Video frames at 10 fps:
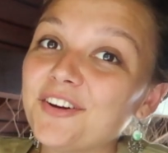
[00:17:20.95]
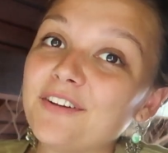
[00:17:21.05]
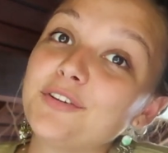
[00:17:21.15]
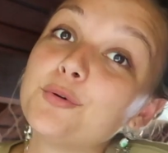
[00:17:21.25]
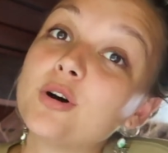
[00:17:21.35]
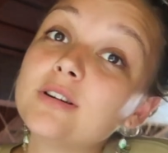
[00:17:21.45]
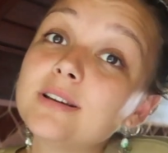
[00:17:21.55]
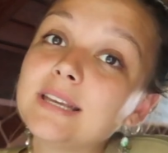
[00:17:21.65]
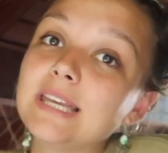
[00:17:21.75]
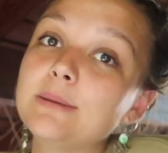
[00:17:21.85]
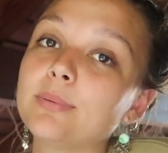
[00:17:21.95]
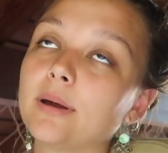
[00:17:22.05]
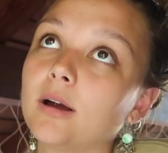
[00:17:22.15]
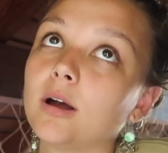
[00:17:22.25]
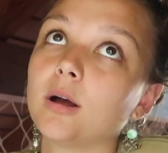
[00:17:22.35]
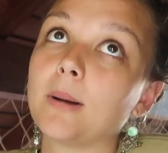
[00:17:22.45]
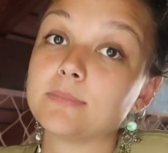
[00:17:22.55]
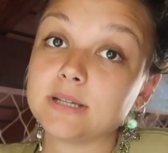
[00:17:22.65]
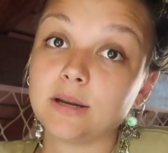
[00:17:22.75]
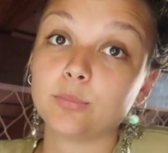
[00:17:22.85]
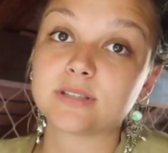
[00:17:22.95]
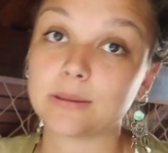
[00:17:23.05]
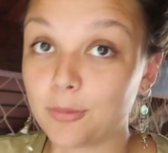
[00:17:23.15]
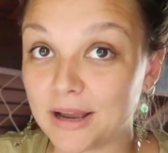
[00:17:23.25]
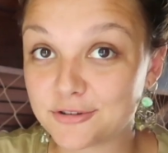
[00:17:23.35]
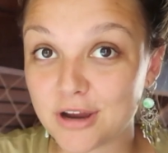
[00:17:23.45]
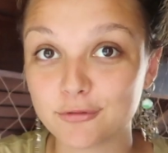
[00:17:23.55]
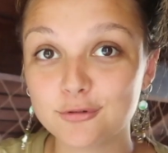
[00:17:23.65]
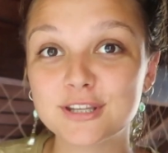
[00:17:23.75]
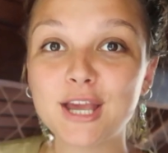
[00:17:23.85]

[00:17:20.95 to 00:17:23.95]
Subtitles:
If you want to keep updated with some of my travels,